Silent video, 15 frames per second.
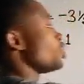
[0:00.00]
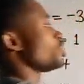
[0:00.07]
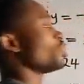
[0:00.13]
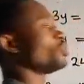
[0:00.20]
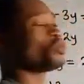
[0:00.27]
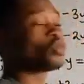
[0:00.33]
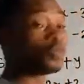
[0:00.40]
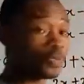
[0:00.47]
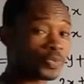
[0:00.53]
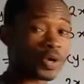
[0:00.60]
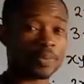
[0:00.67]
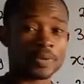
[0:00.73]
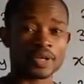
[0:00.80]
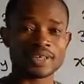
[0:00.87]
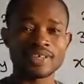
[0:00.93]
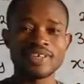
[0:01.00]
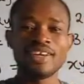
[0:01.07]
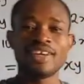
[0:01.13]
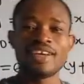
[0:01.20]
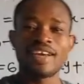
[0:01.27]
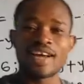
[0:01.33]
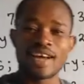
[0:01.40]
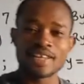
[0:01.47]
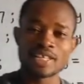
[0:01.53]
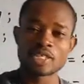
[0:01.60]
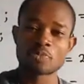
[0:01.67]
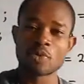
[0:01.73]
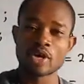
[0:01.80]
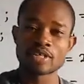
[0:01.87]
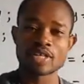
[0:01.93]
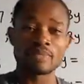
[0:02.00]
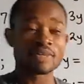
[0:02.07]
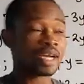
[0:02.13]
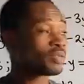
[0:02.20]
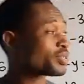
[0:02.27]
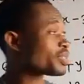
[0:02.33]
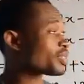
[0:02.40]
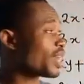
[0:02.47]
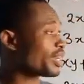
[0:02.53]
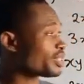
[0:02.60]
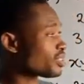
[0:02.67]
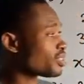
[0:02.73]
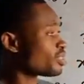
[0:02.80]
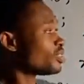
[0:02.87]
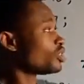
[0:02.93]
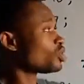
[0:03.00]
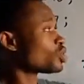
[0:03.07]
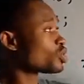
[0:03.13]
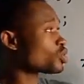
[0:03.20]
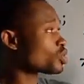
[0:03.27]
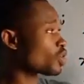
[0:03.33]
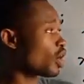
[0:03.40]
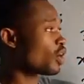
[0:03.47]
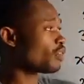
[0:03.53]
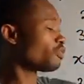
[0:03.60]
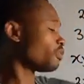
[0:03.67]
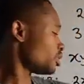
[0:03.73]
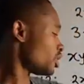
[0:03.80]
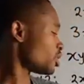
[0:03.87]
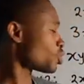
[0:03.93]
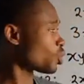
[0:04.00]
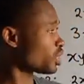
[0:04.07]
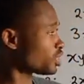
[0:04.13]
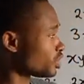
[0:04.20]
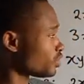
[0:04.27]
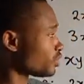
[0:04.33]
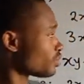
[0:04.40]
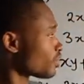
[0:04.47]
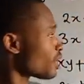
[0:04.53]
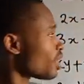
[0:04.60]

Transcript: equation 2 proper. At this point, I'm now set to solve this question.